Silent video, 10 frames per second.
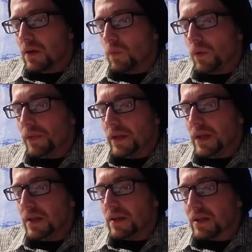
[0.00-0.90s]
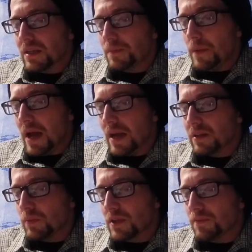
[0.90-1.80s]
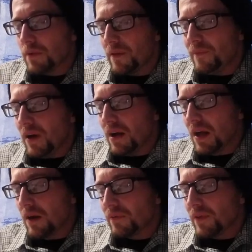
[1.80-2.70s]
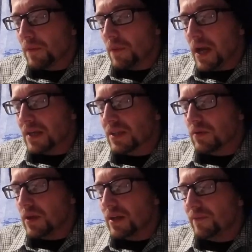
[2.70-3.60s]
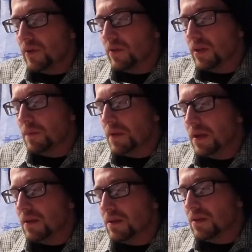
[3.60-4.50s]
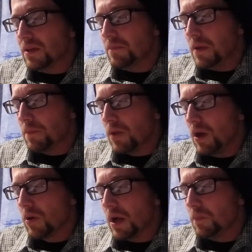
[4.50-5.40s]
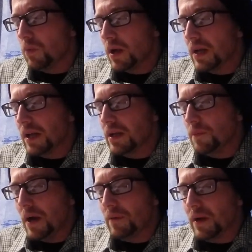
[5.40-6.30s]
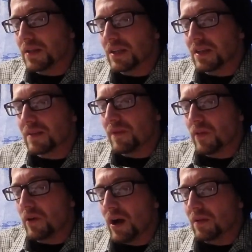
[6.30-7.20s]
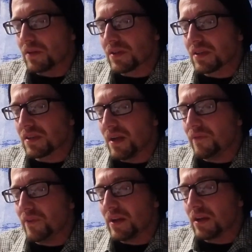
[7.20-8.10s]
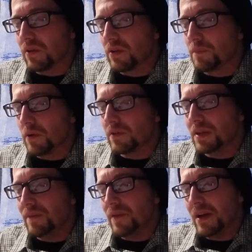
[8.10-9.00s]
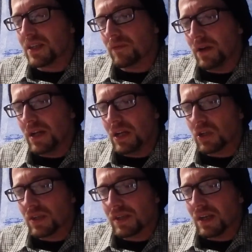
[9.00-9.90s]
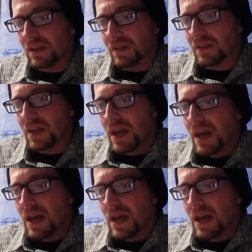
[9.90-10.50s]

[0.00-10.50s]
What they didn't expect was for the fallout from the blast to inadvertently be blown upwind on nearby residents of other islands. The suffering included birth defects and radiation sickness.